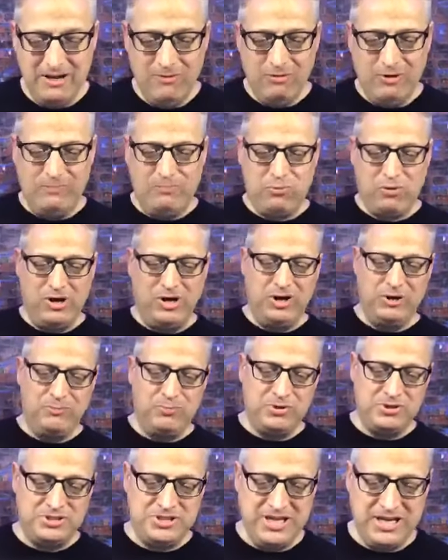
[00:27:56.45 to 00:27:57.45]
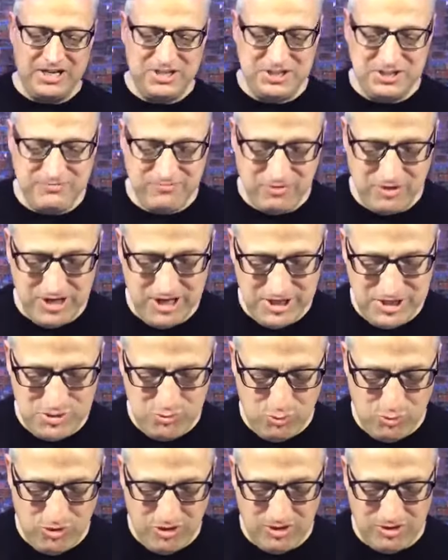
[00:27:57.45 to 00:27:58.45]
We pray your protection for each
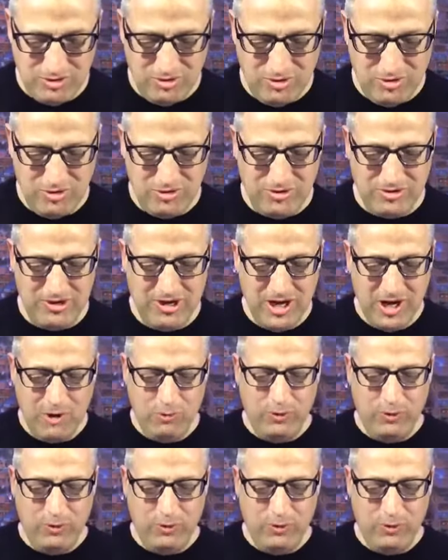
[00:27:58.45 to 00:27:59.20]
one, Lord.